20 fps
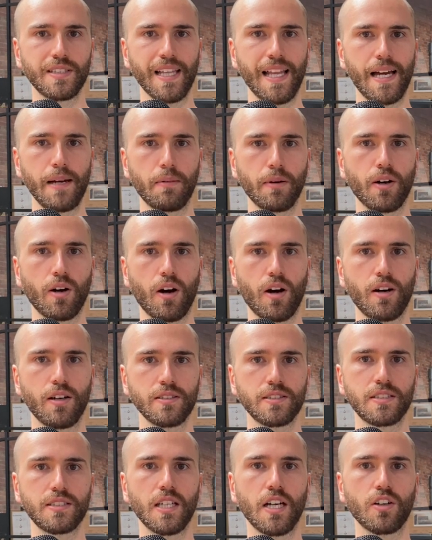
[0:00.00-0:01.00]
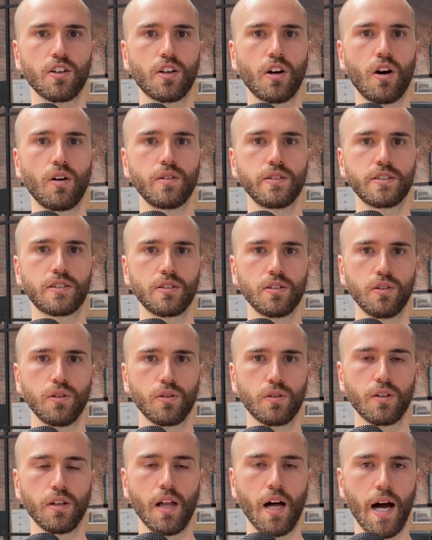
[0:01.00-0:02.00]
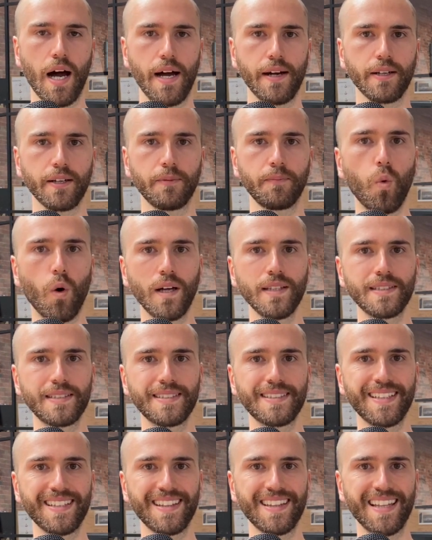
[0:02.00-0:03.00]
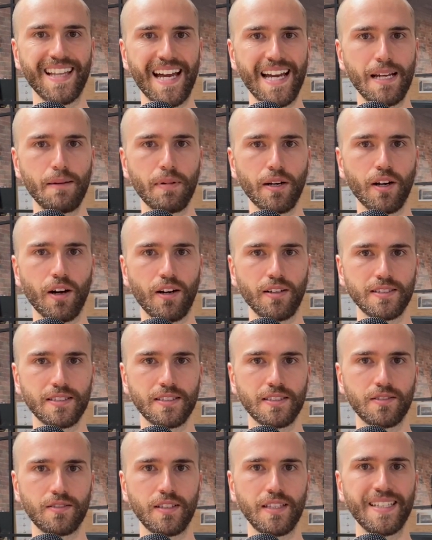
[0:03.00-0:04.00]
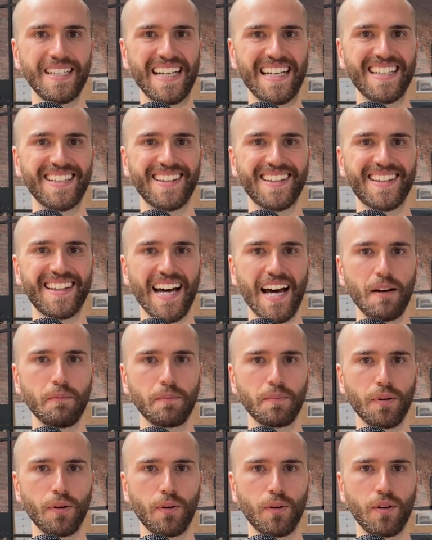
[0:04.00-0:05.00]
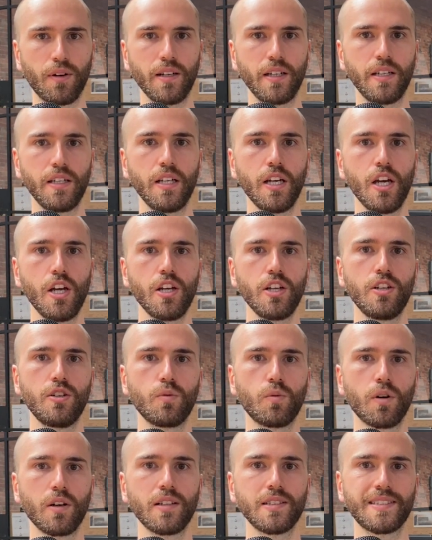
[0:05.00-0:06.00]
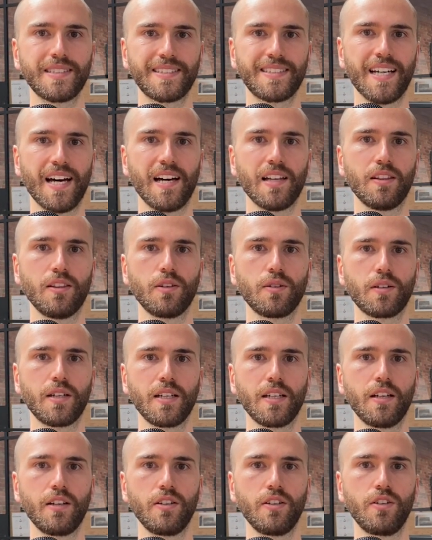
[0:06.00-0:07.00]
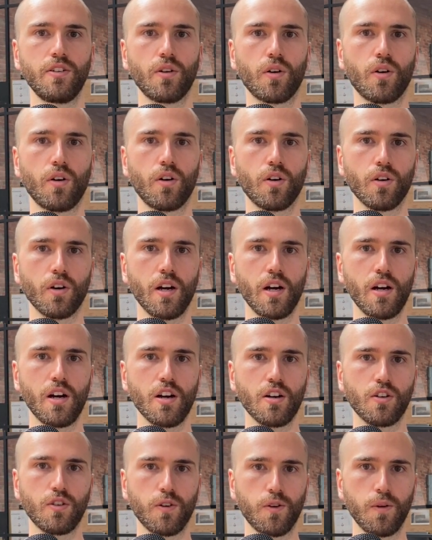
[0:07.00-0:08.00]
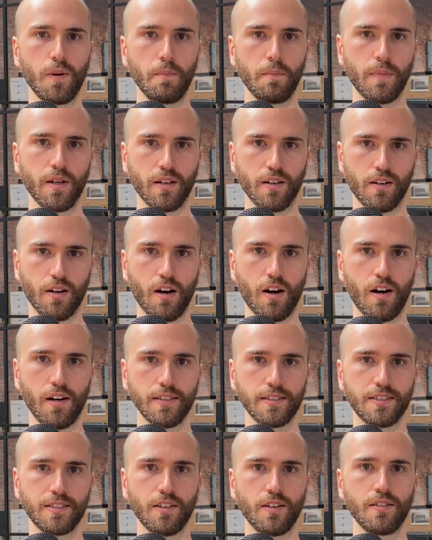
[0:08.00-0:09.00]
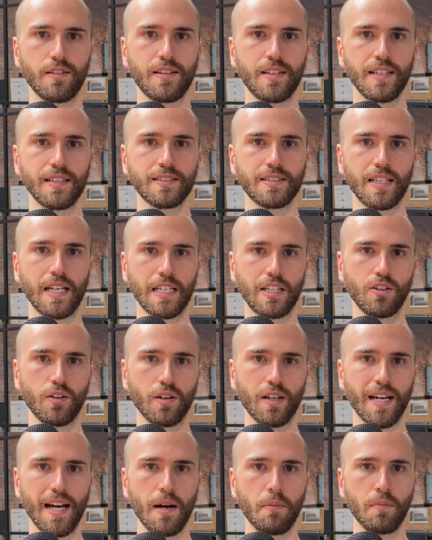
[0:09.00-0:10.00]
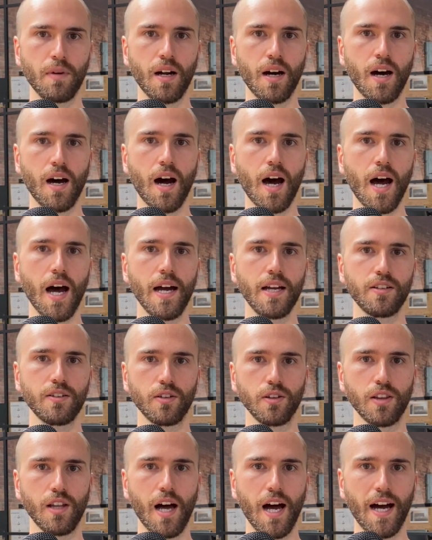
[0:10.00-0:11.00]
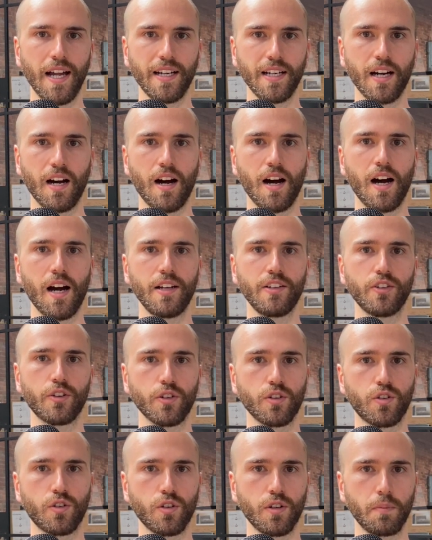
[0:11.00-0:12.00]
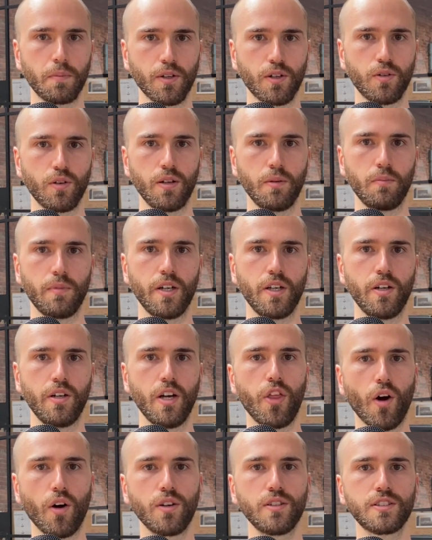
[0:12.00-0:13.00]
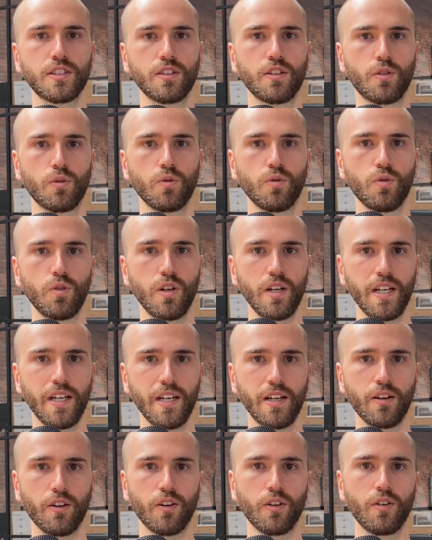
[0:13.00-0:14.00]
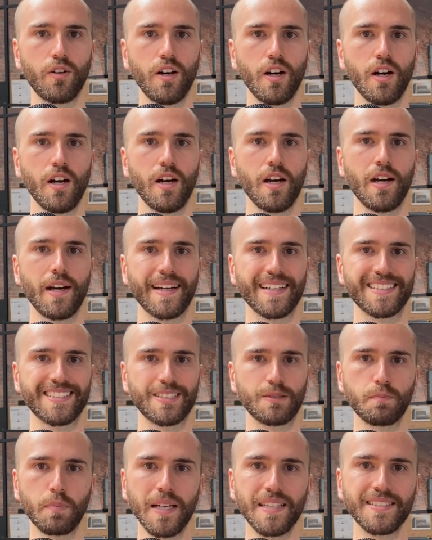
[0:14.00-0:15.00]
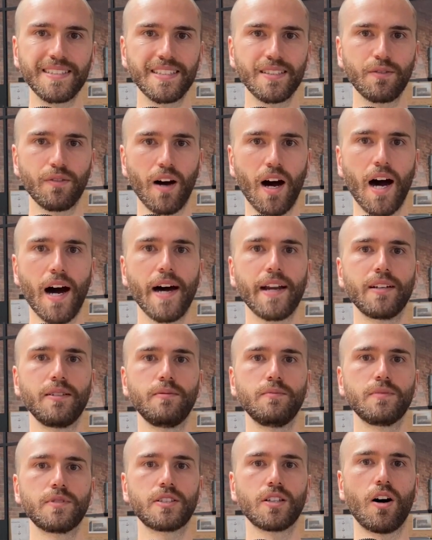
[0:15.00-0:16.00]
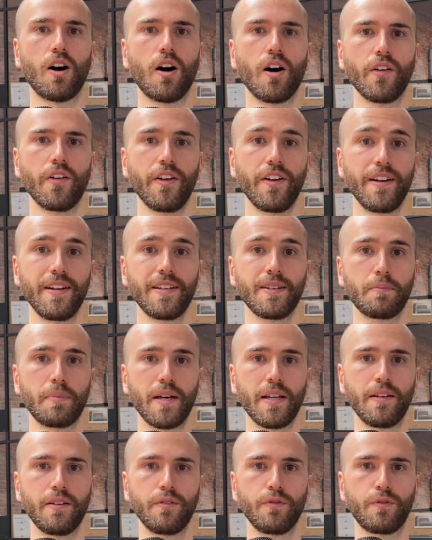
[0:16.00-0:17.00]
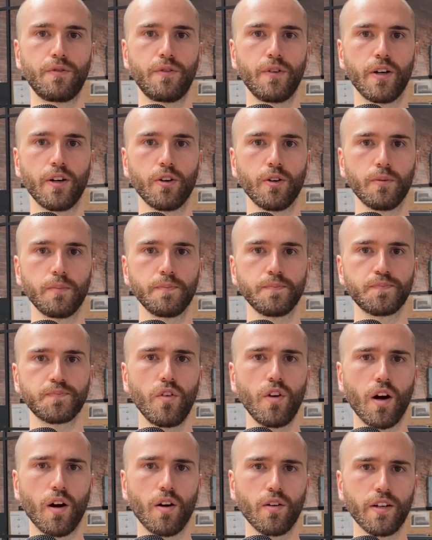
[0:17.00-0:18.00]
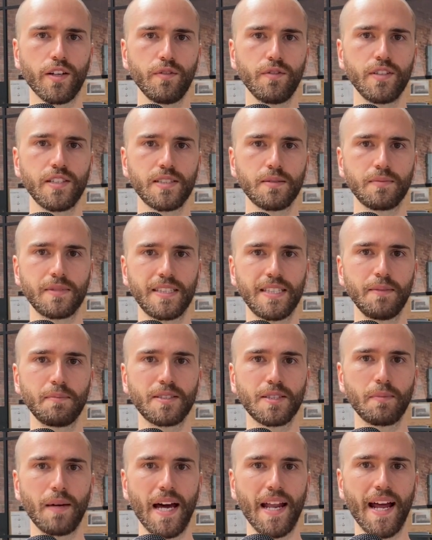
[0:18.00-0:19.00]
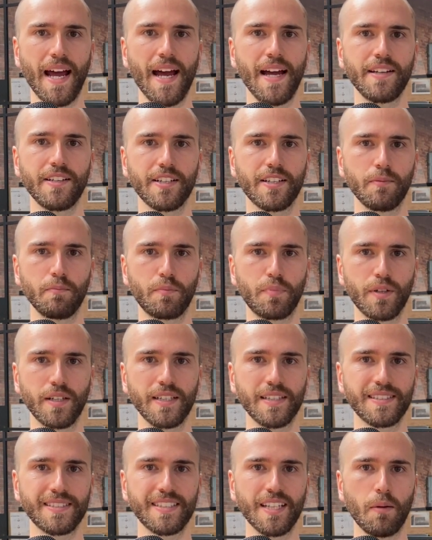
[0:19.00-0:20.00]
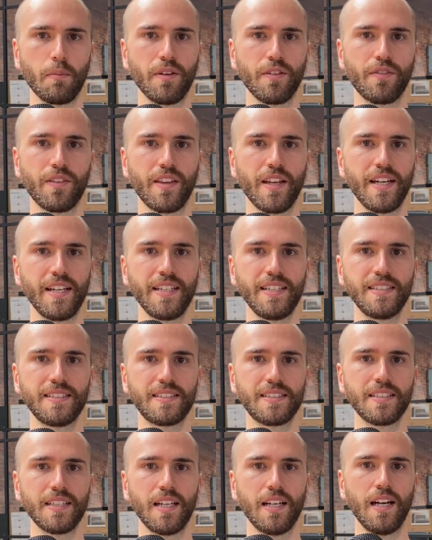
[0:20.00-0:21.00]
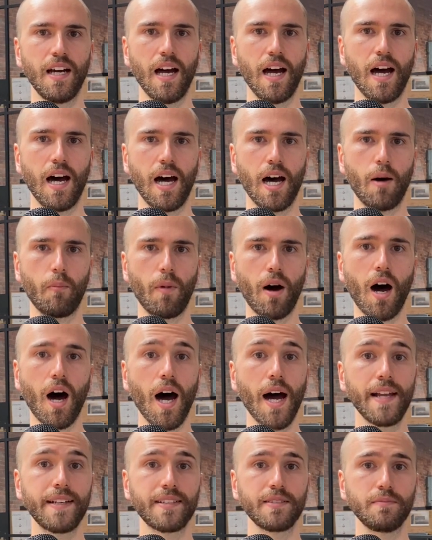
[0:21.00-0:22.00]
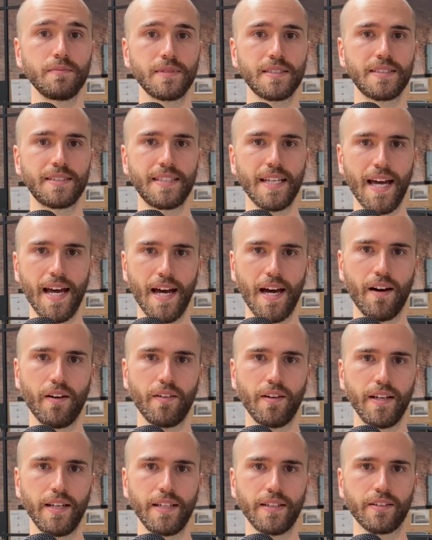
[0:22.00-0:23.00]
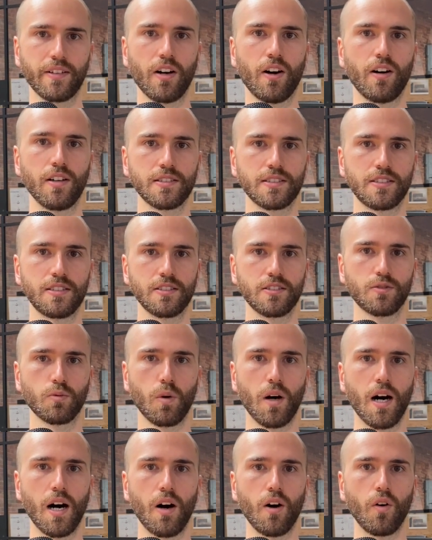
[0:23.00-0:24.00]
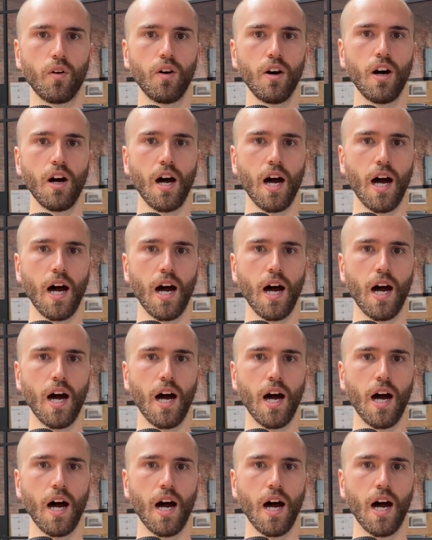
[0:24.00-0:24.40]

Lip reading: labor costs are going to look like. Once the labor costs are in, at that point, you want to start looking at your equipment costs. So things like your camera hire, your lighting hire, your group equipment. Those are the real expensive items on an independent film. I'll give you some tips about how you can bring some of these items down in costs as well